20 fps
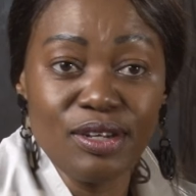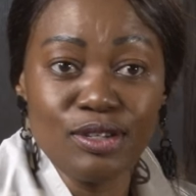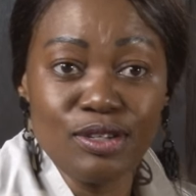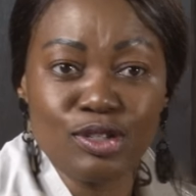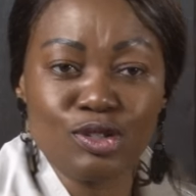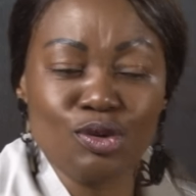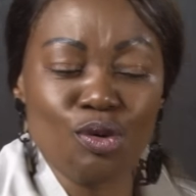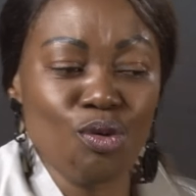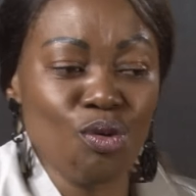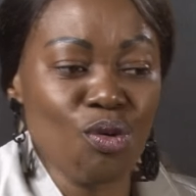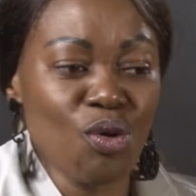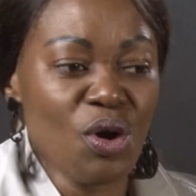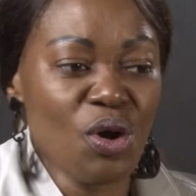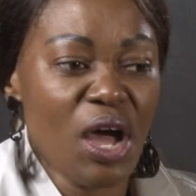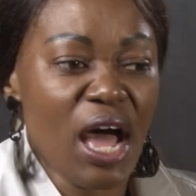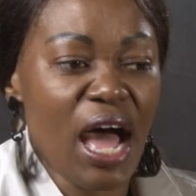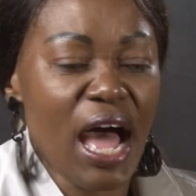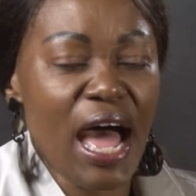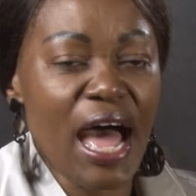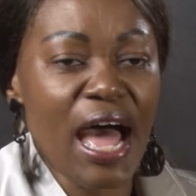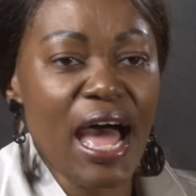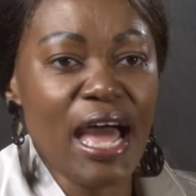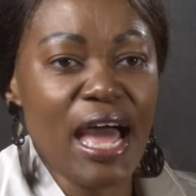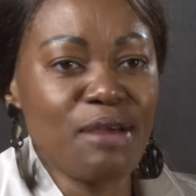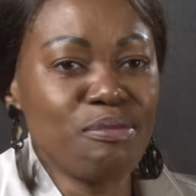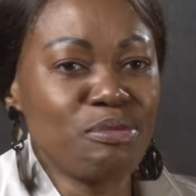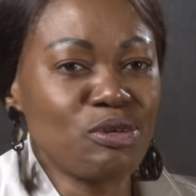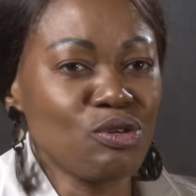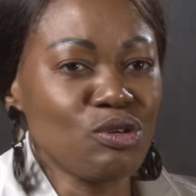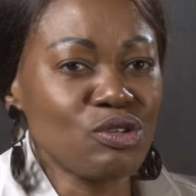So
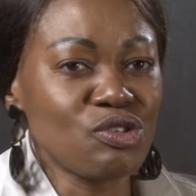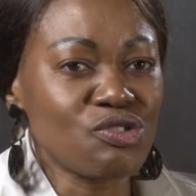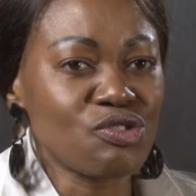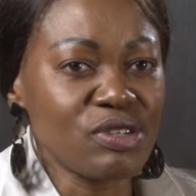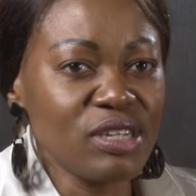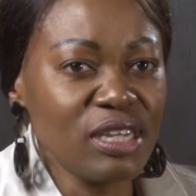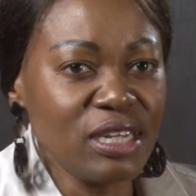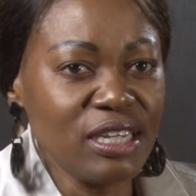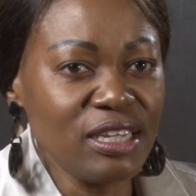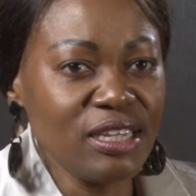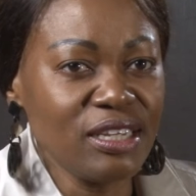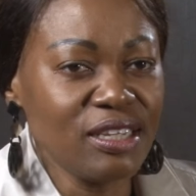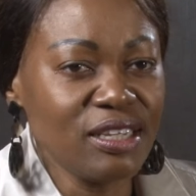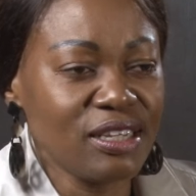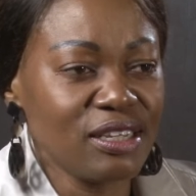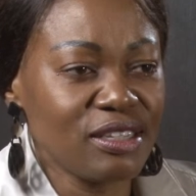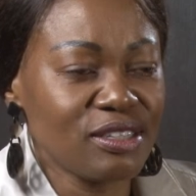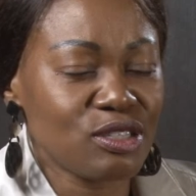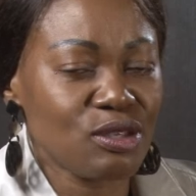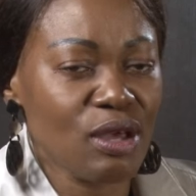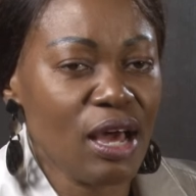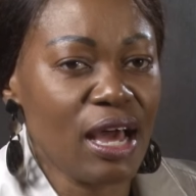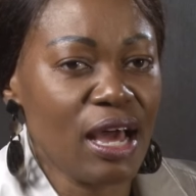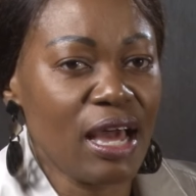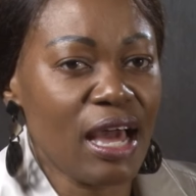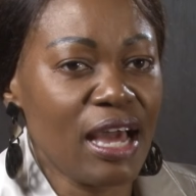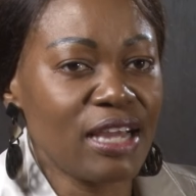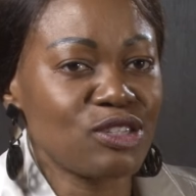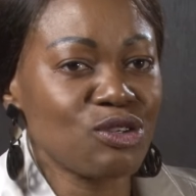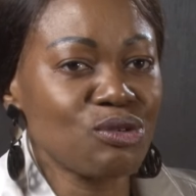I'm not really, so
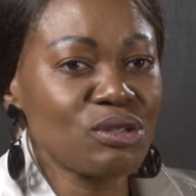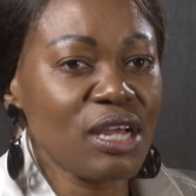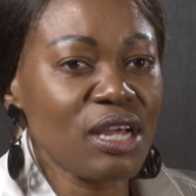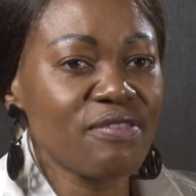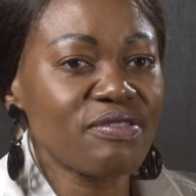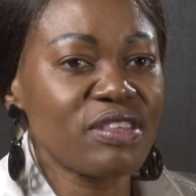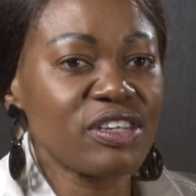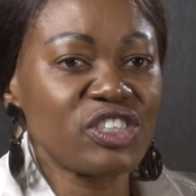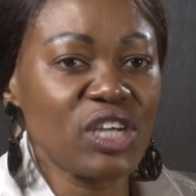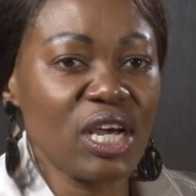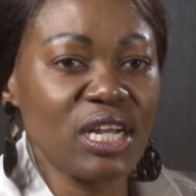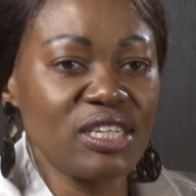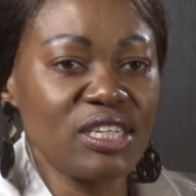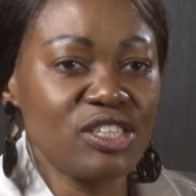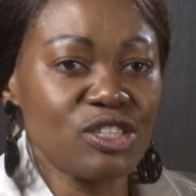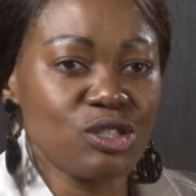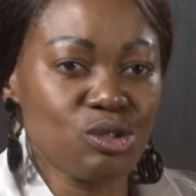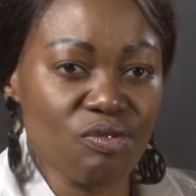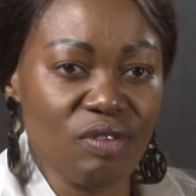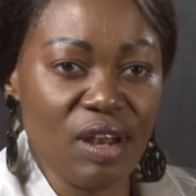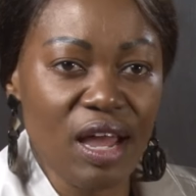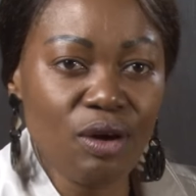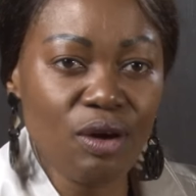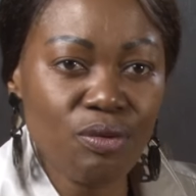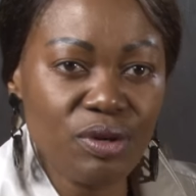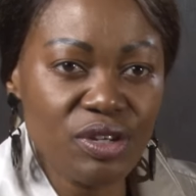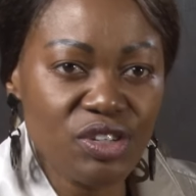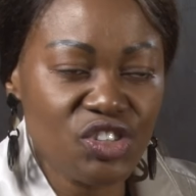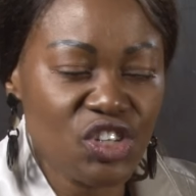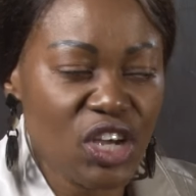I don't have the challenges of
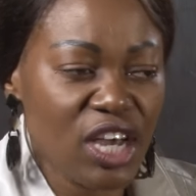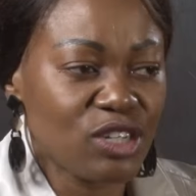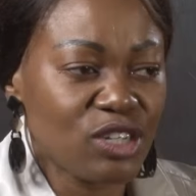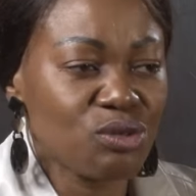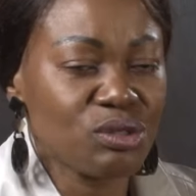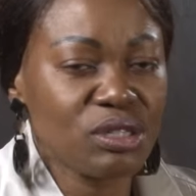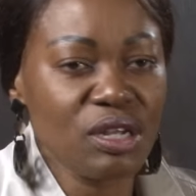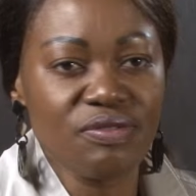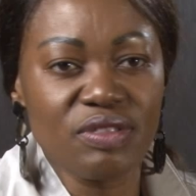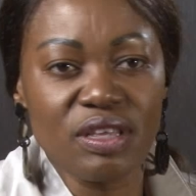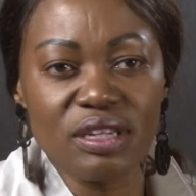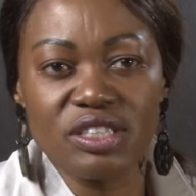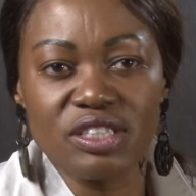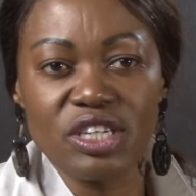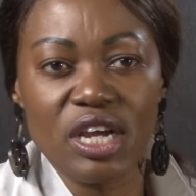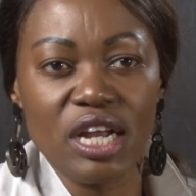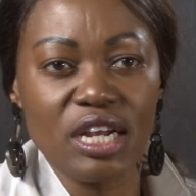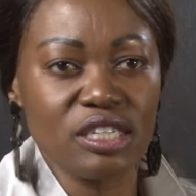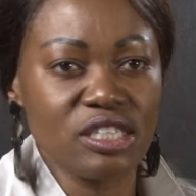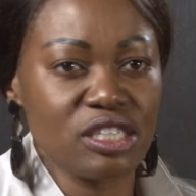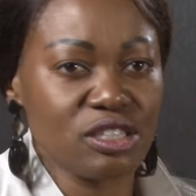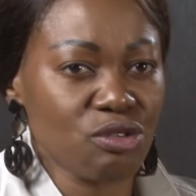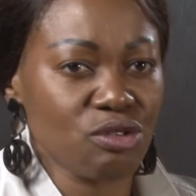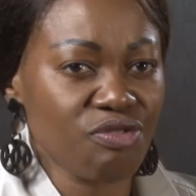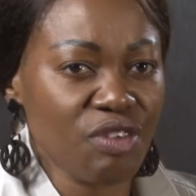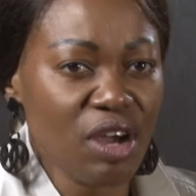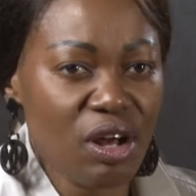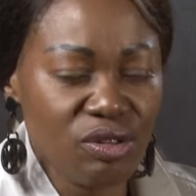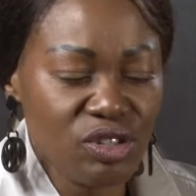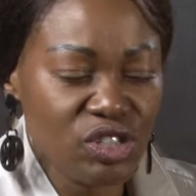language, I don't have the challenges
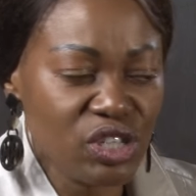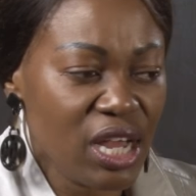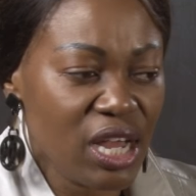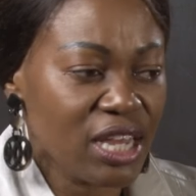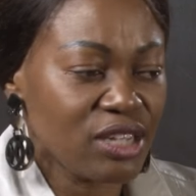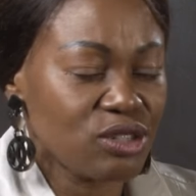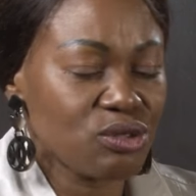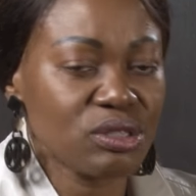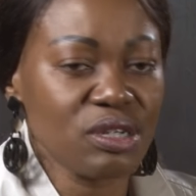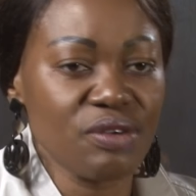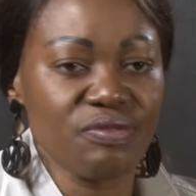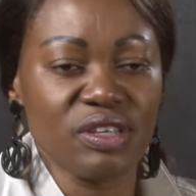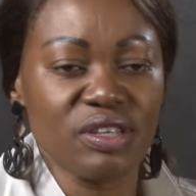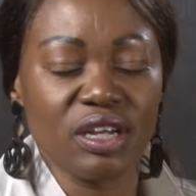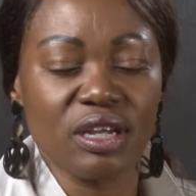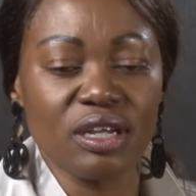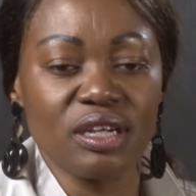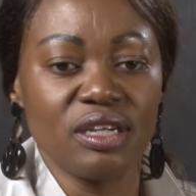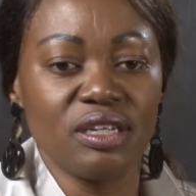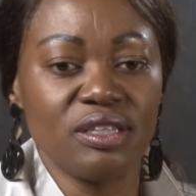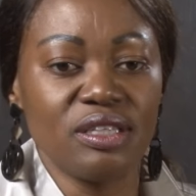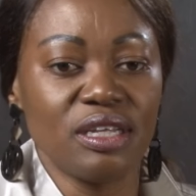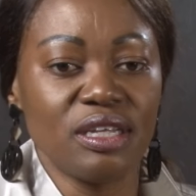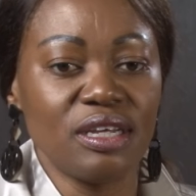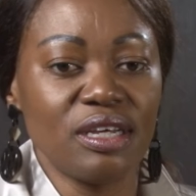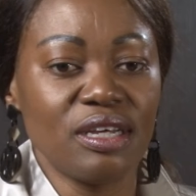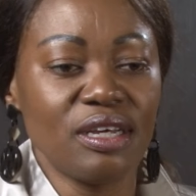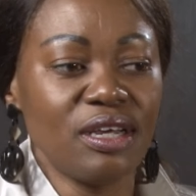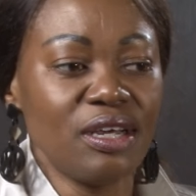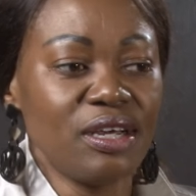of culture, I don't have
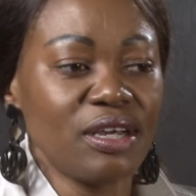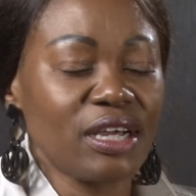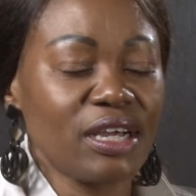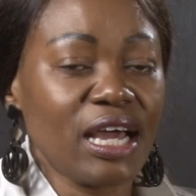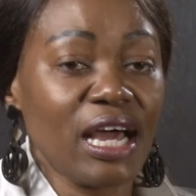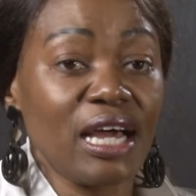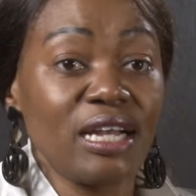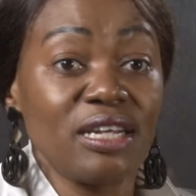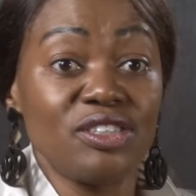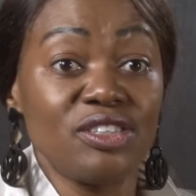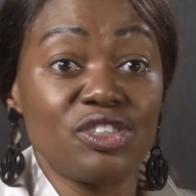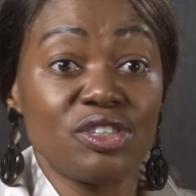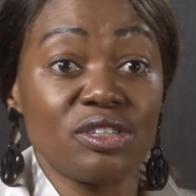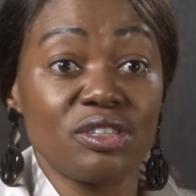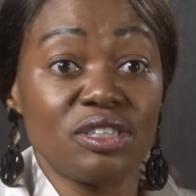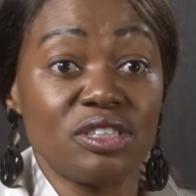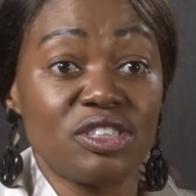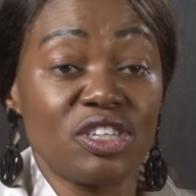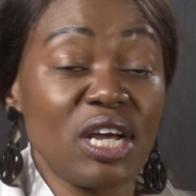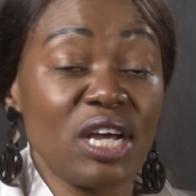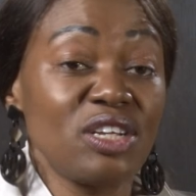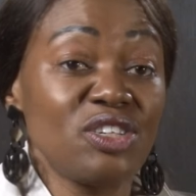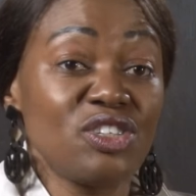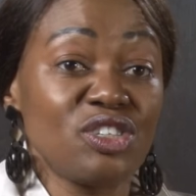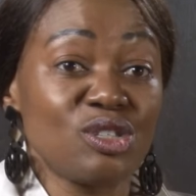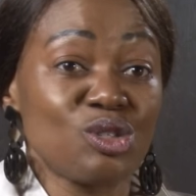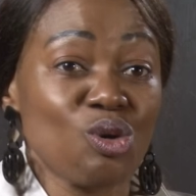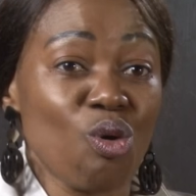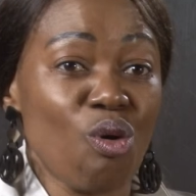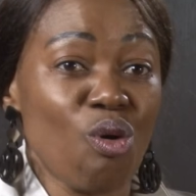the
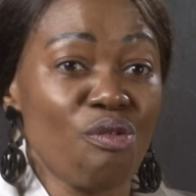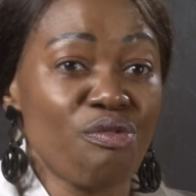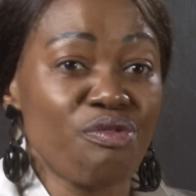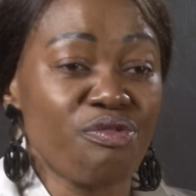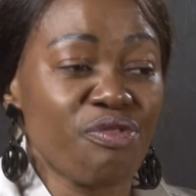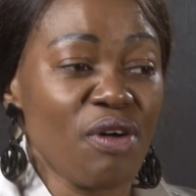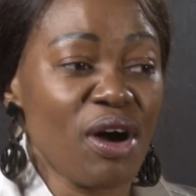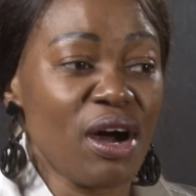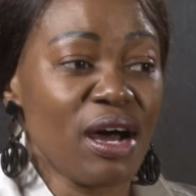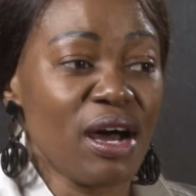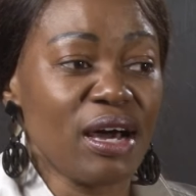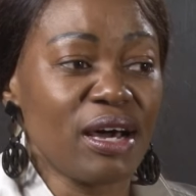challenges of